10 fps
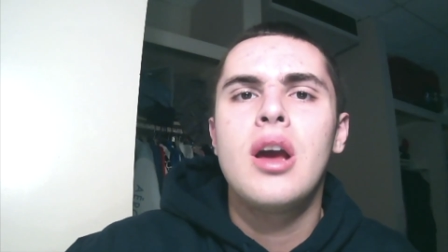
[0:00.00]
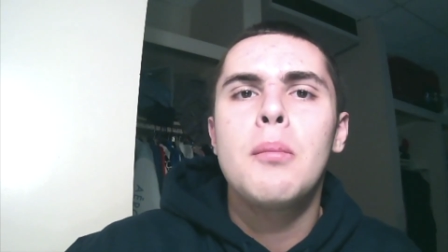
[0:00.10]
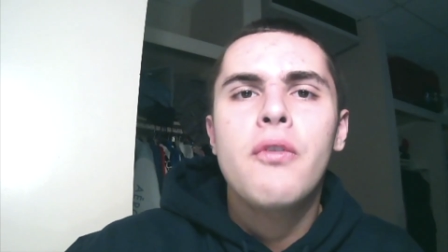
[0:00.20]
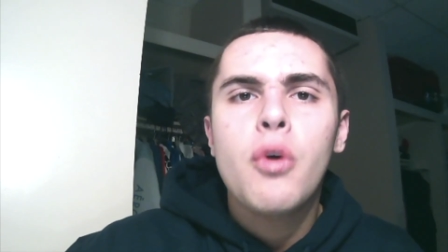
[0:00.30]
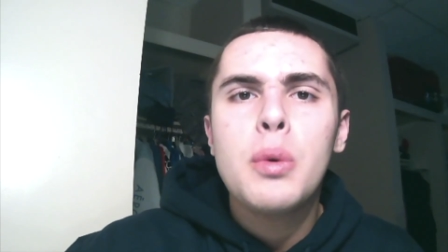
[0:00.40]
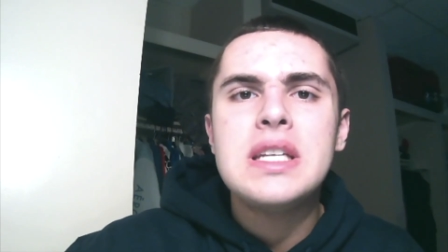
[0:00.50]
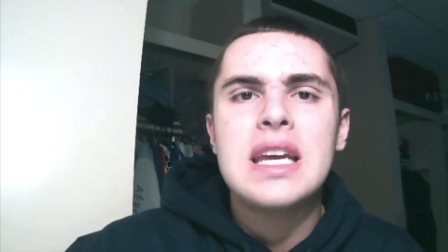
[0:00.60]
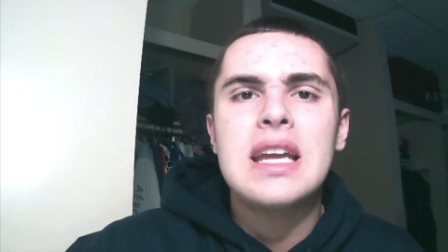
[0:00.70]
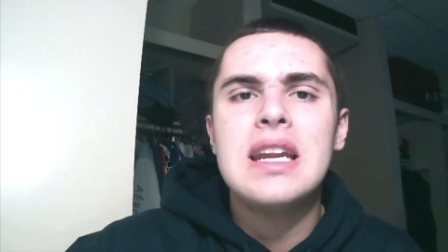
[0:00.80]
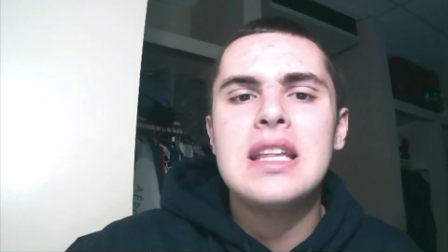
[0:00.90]
Before we
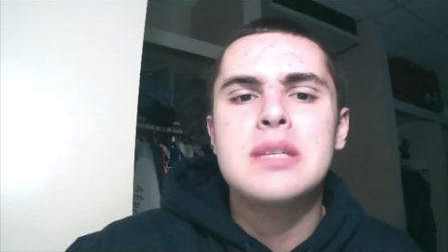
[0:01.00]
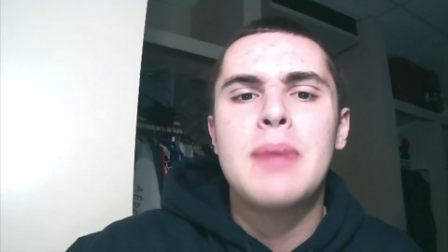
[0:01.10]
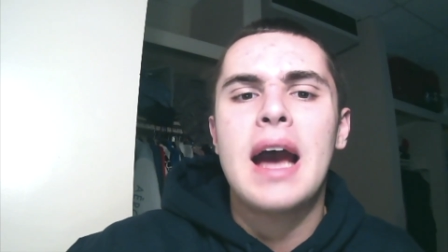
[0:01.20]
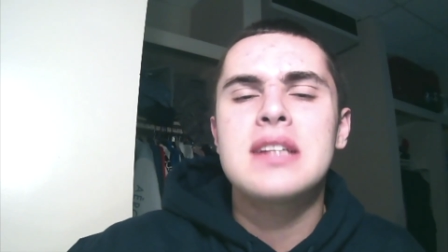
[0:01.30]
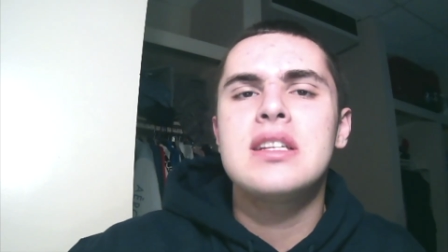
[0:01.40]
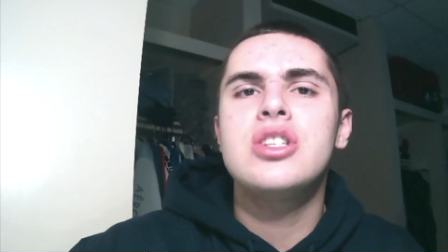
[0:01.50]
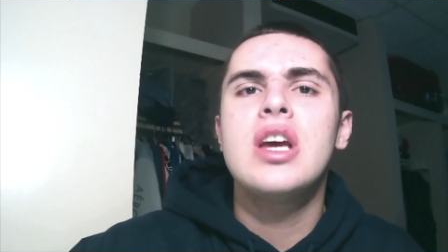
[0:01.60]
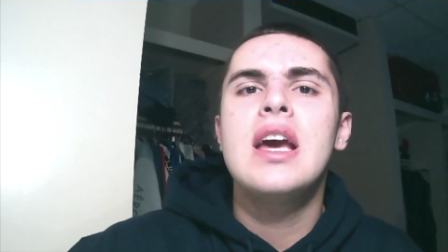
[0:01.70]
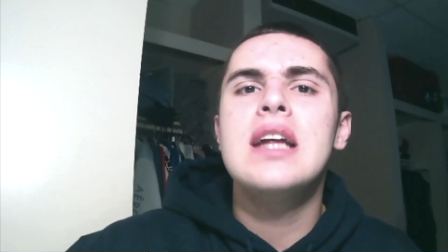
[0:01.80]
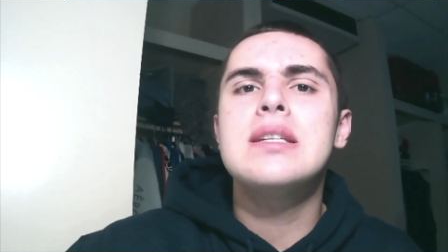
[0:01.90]
dig into this passage,
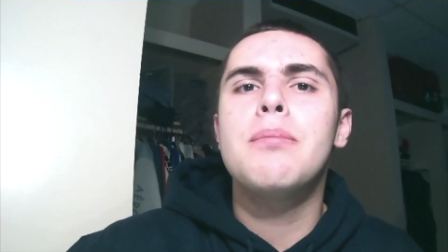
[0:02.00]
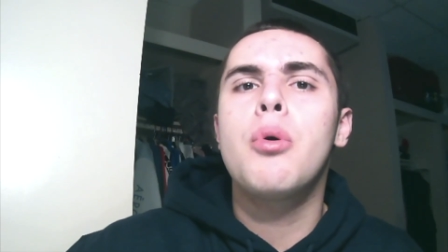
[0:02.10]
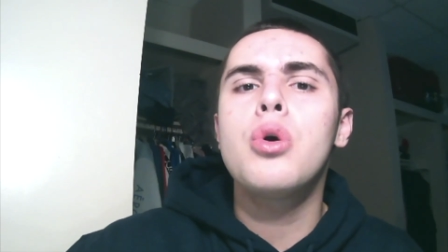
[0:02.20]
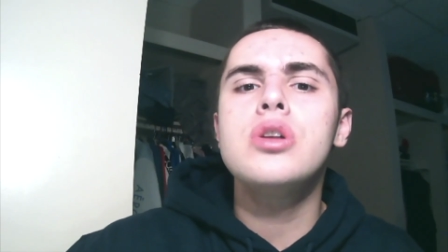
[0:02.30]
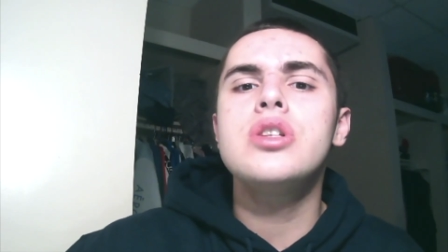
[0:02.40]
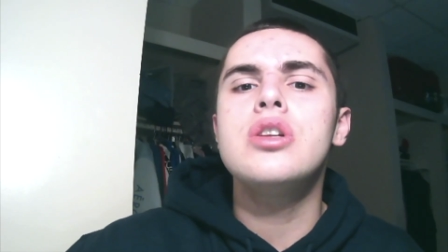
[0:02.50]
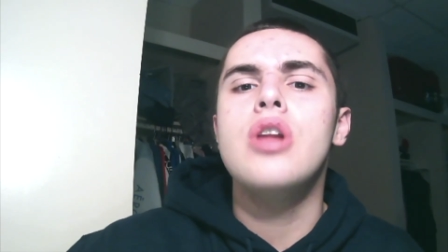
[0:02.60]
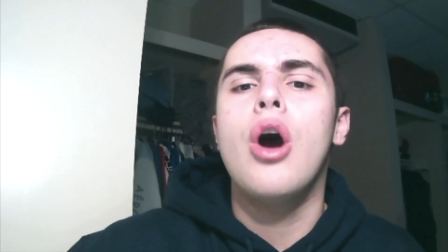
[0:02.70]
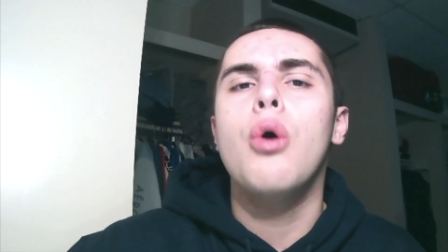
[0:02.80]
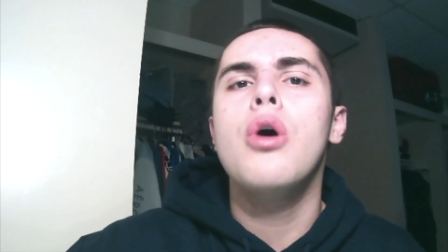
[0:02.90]
it's important to
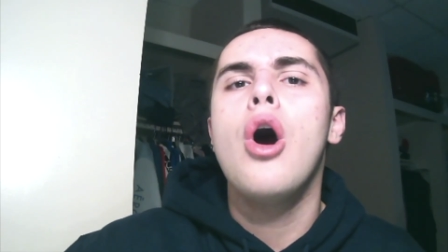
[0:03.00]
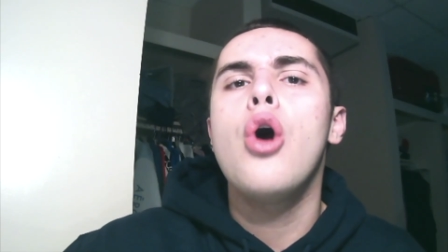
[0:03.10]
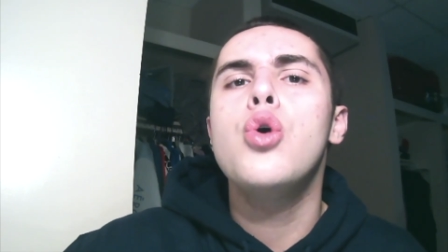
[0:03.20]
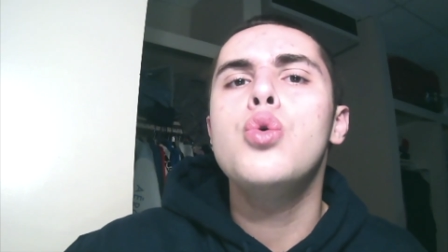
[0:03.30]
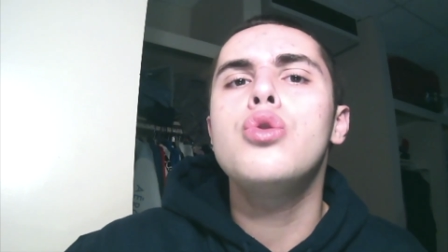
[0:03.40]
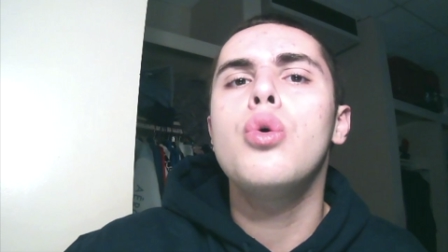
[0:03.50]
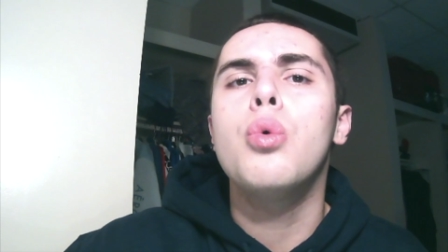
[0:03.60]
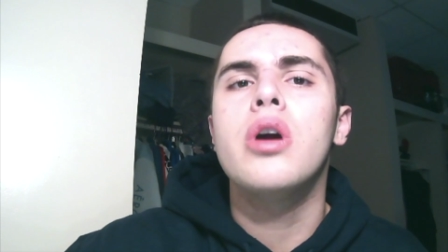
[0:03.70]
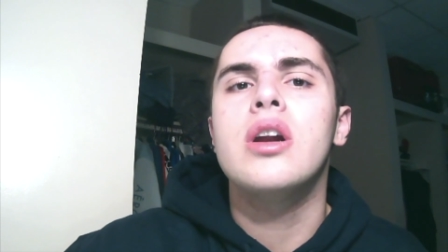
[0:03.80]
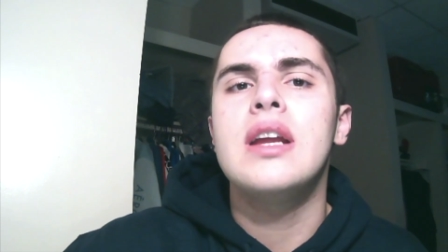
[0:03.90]
know who the
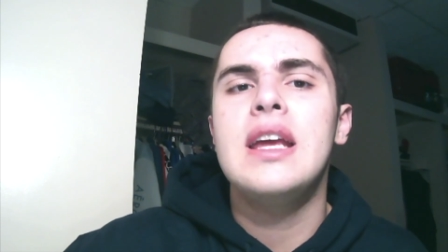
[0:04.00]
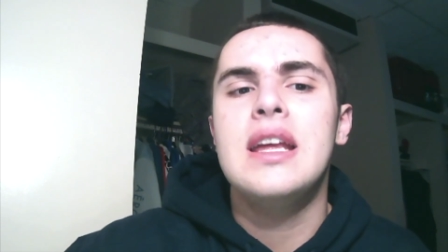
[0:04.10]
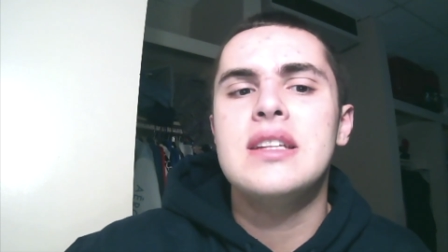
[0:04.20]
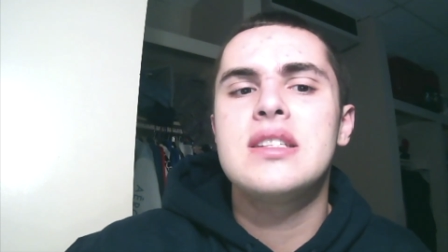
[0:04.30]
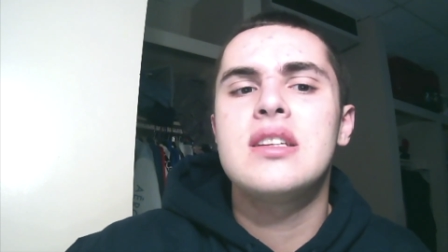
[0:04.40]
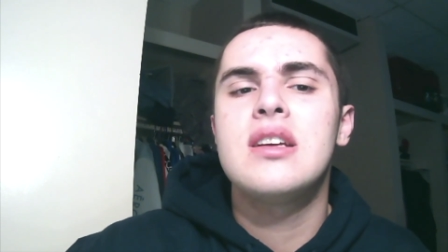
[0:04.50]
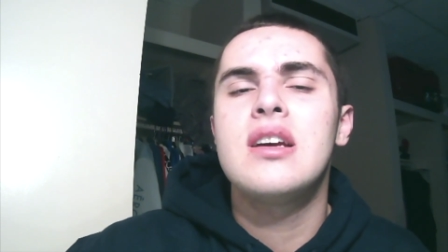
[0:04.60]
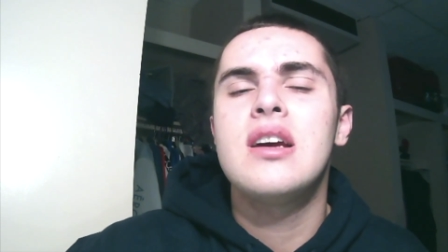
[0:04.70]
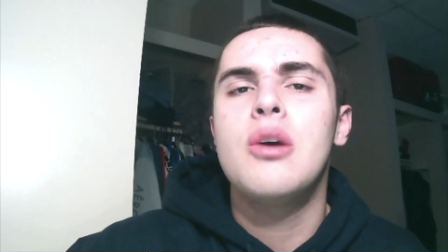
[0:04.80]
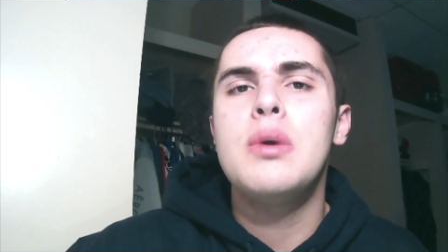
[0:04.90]
Word is.
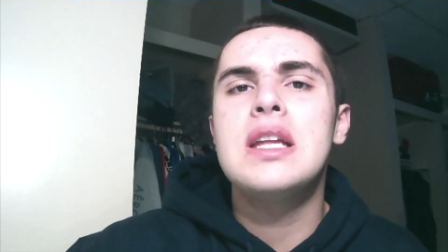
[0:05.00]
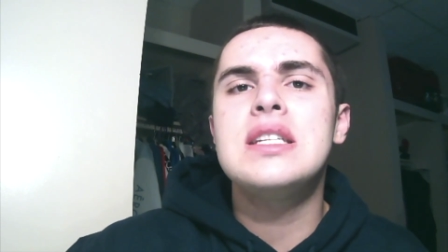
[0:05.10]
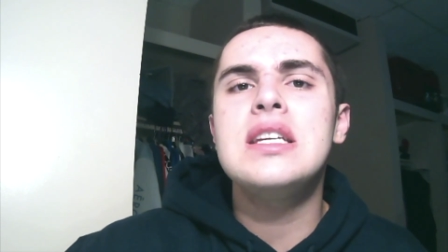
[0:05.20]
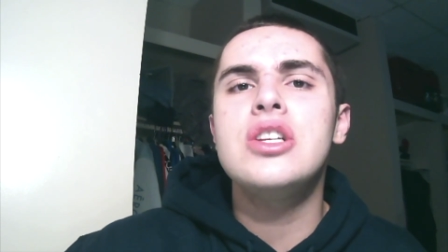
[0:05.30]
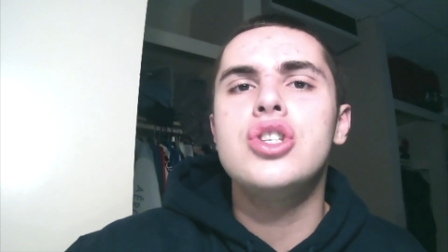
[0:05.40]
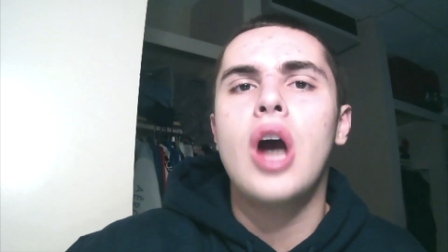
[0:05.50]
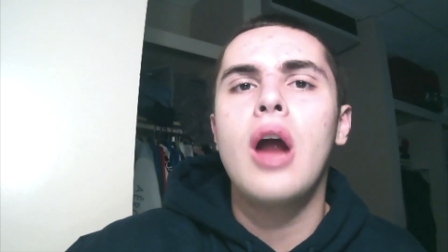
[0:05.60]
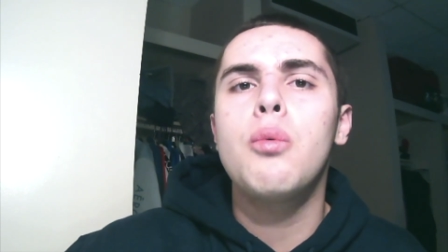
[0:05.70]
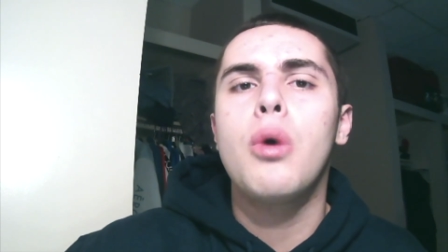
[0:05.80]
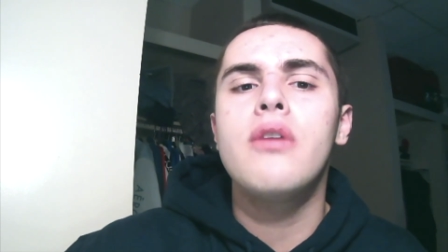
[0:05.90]
We can see in
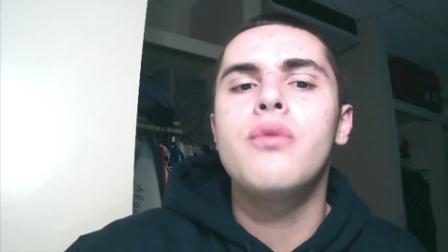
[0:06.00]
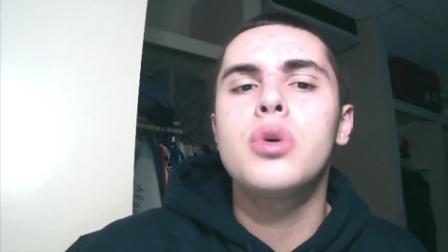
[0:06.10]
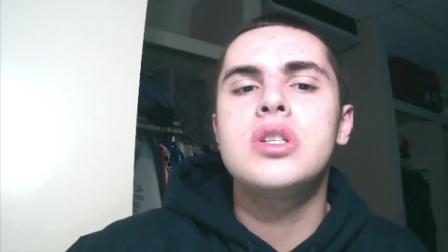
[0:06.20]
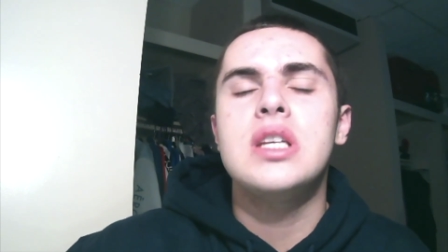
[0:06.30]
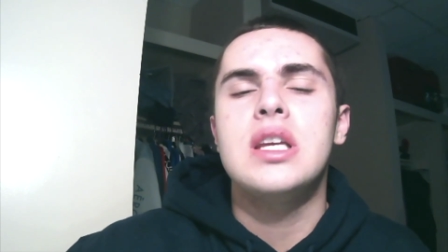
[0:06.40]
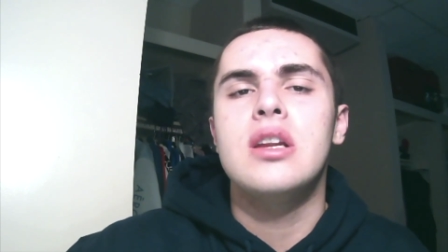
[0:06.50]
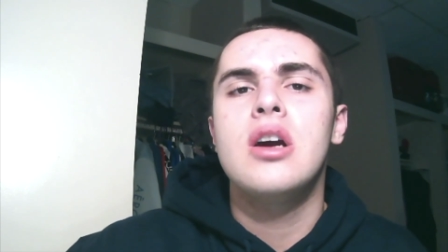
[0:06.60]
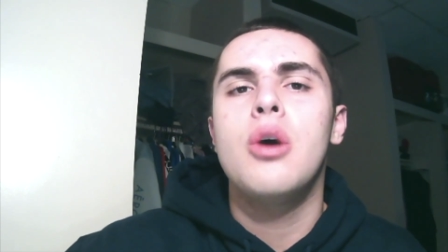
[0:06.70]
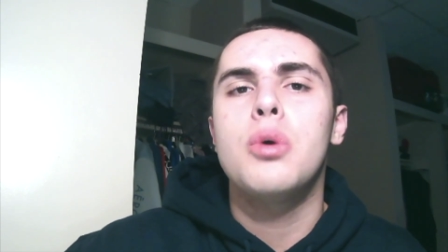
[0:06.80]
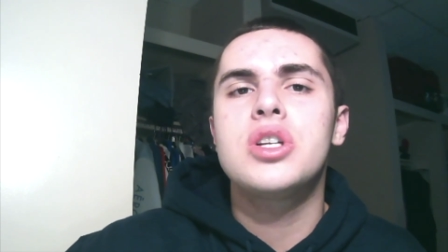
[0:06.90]
John one fourteen,
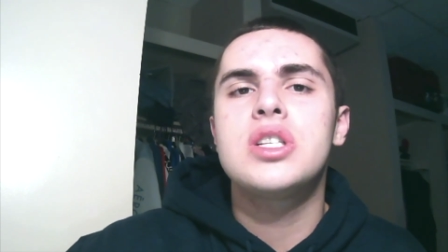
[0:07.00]
which